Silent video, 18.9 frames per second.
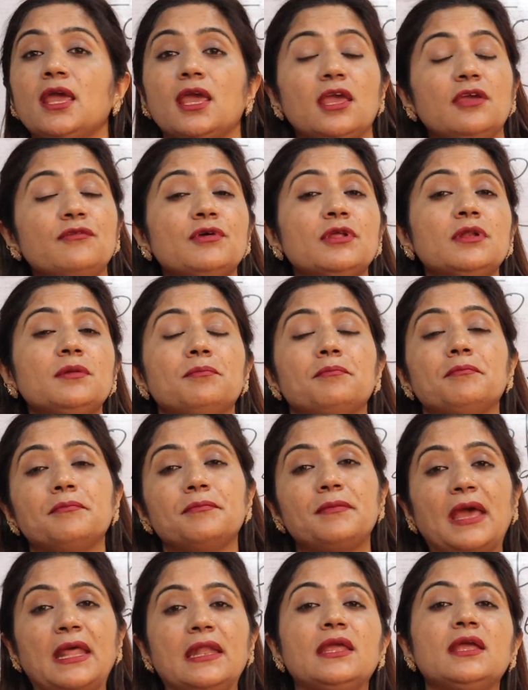Even
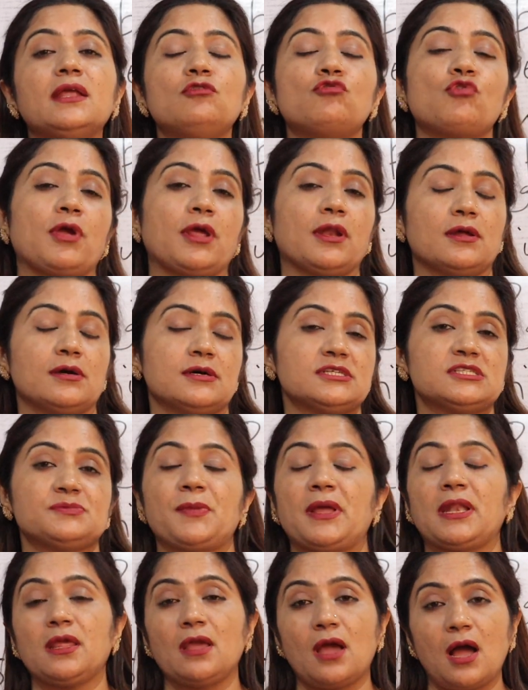many trainers,
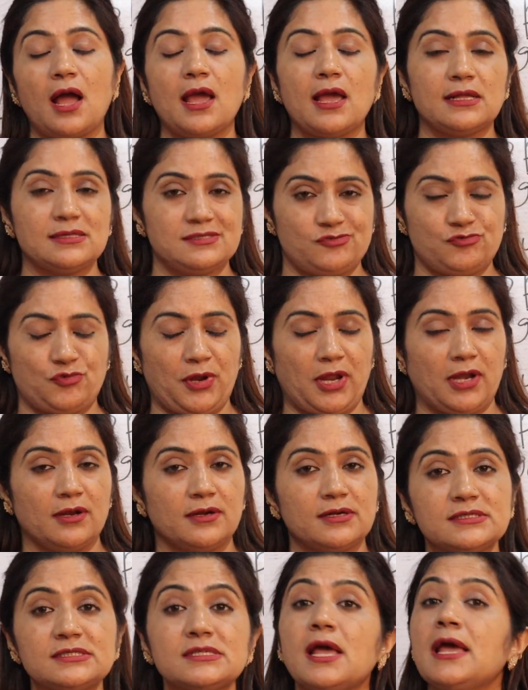many IELTS
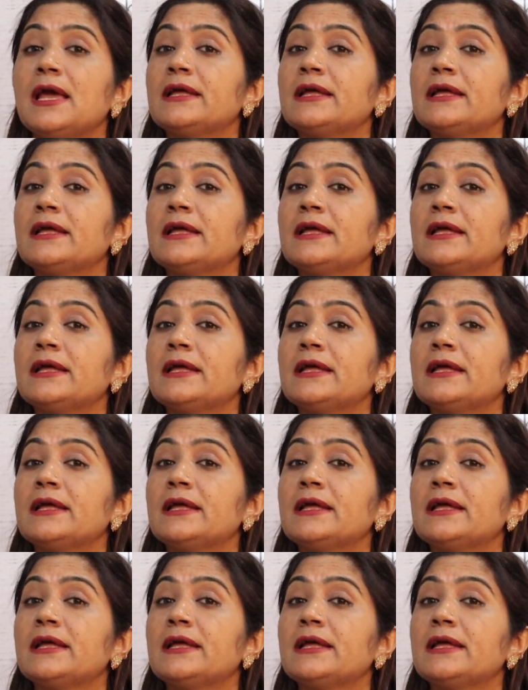trainers,